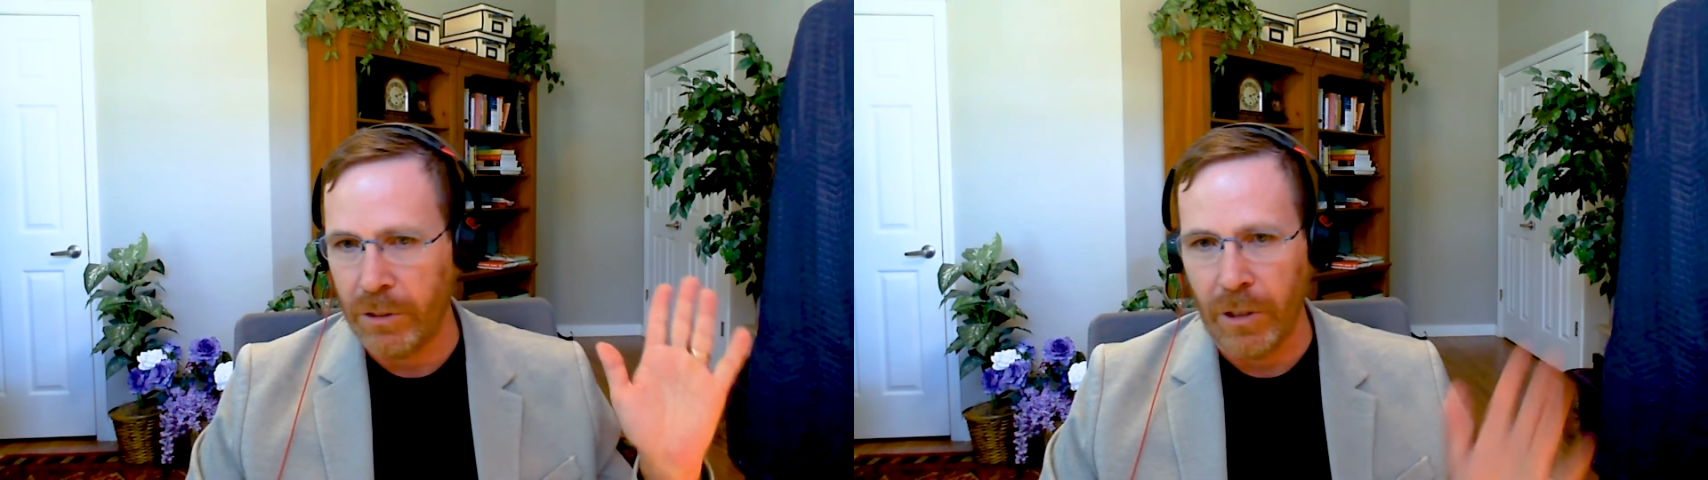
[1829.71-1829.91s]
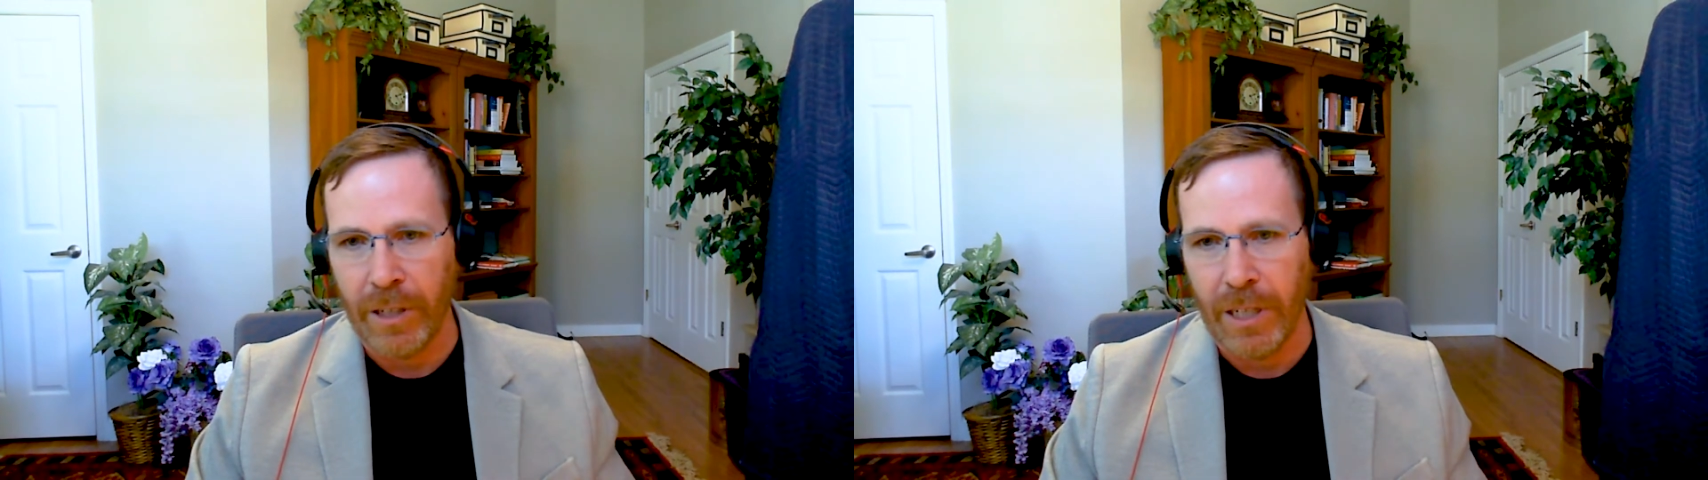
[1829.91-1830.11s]

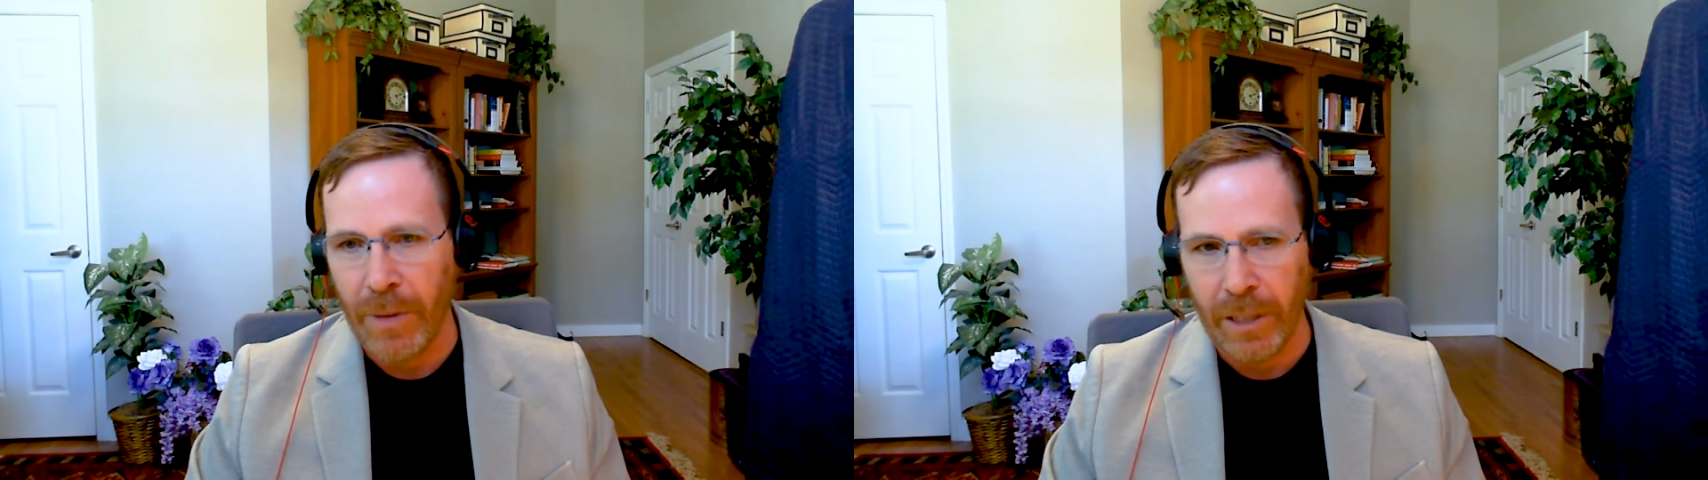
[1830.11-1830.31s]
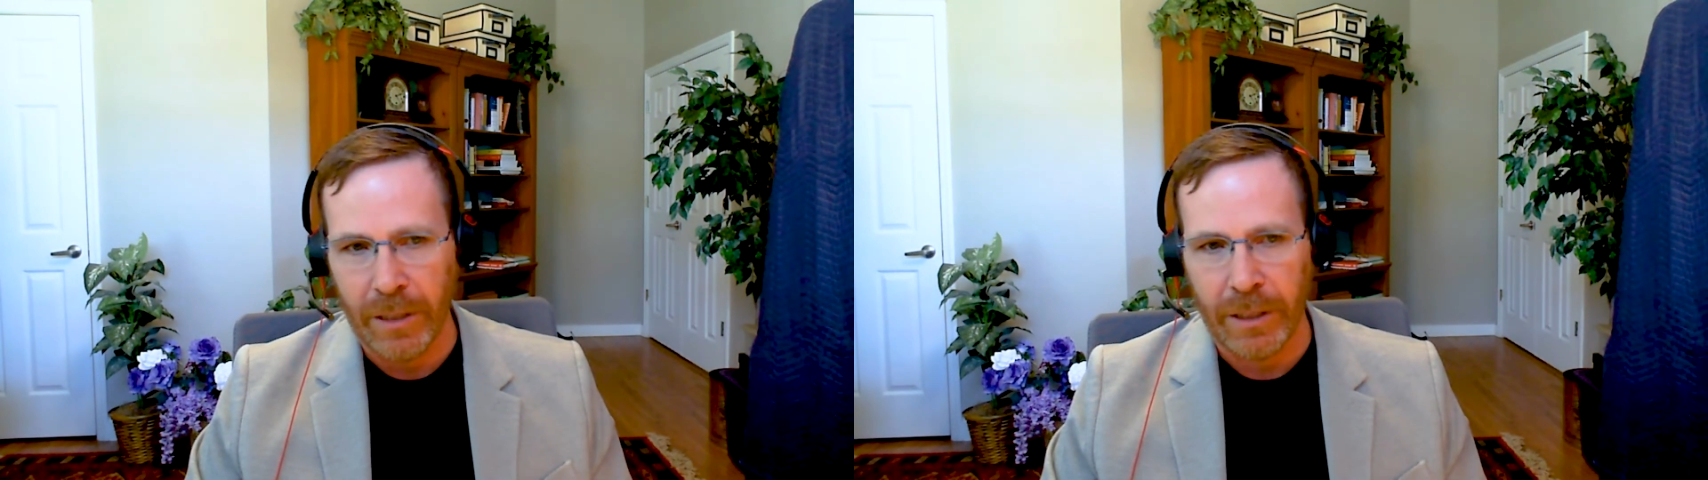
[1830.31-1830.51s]
start it
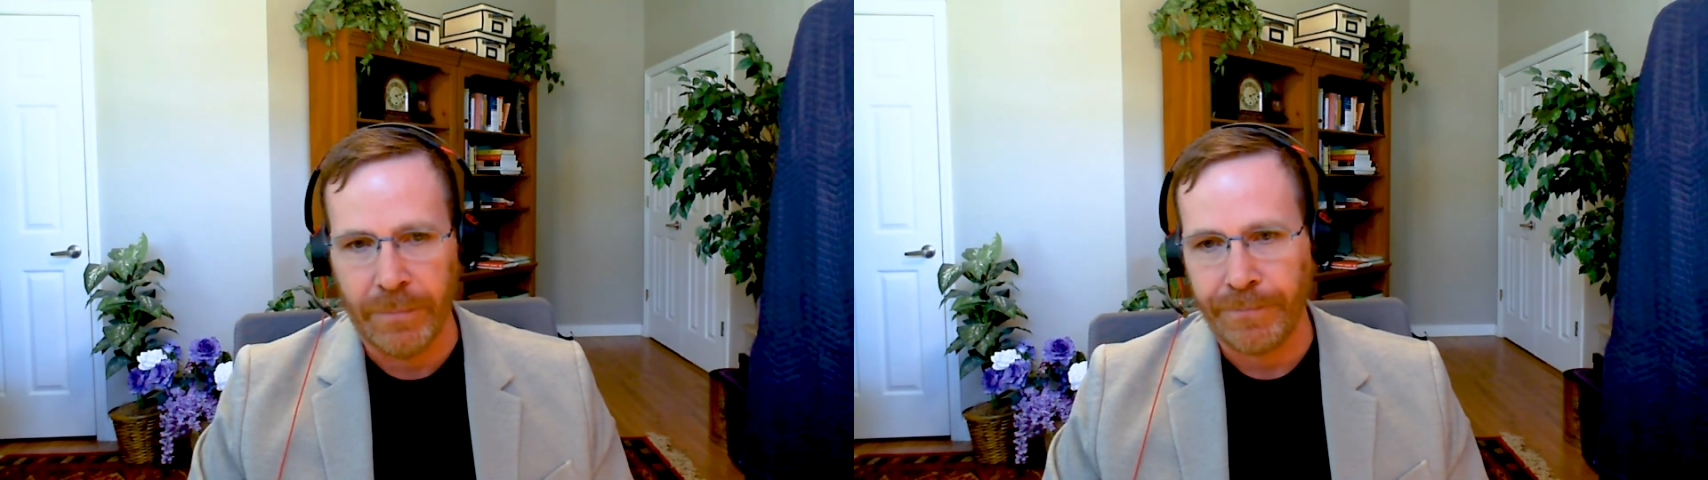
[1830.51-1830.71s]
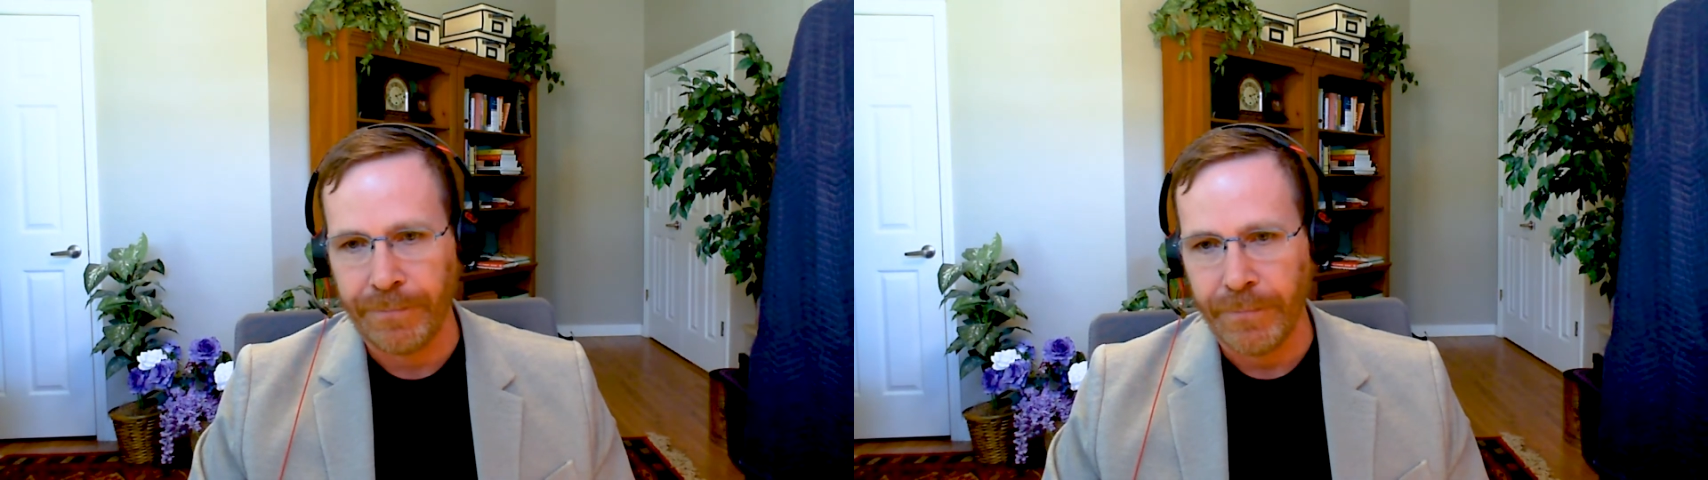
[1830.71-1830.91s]
immediately.
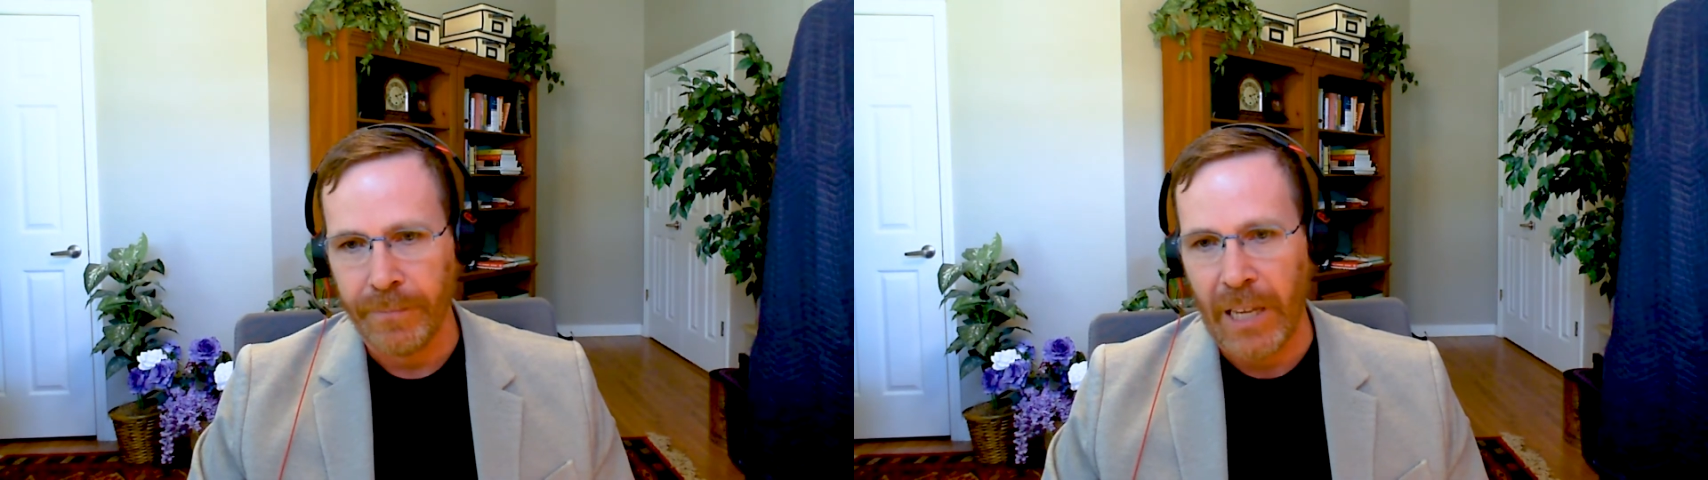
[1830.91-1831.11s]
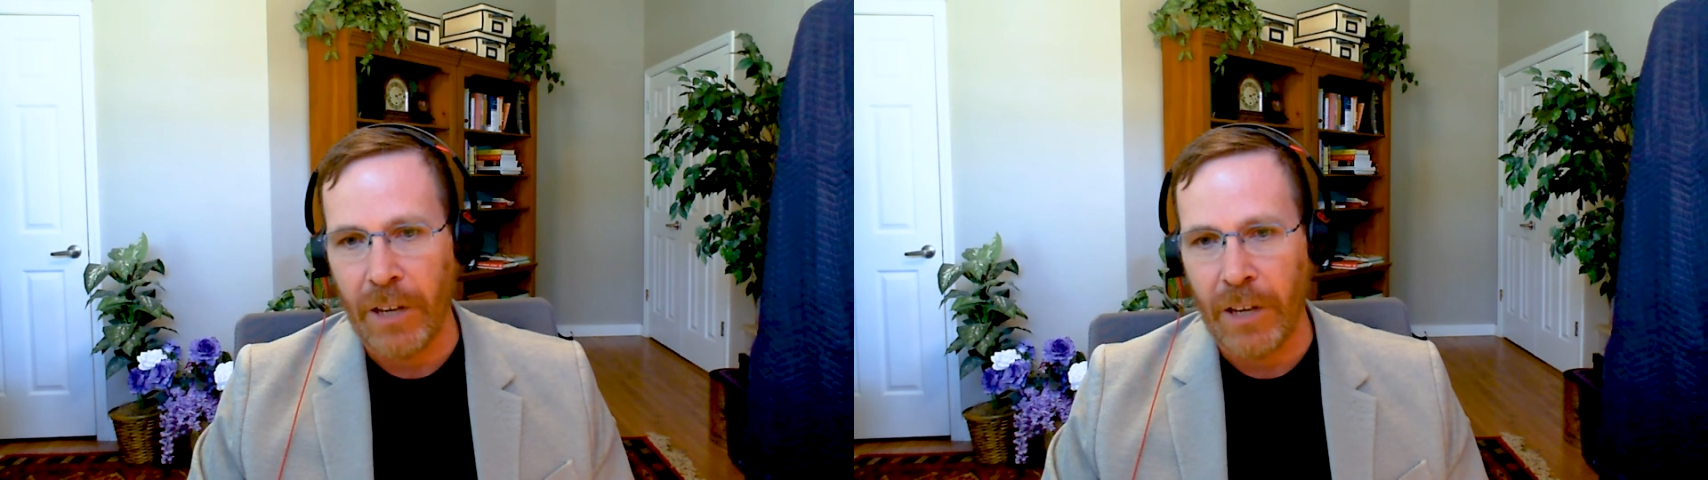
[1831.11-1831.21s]
And you